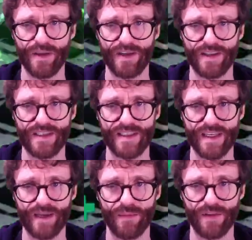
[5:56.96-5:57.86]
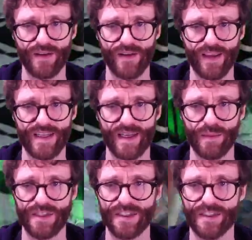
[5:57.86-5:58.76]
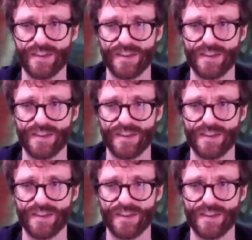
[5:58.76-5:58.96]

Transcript: him into this team. Look at that damage.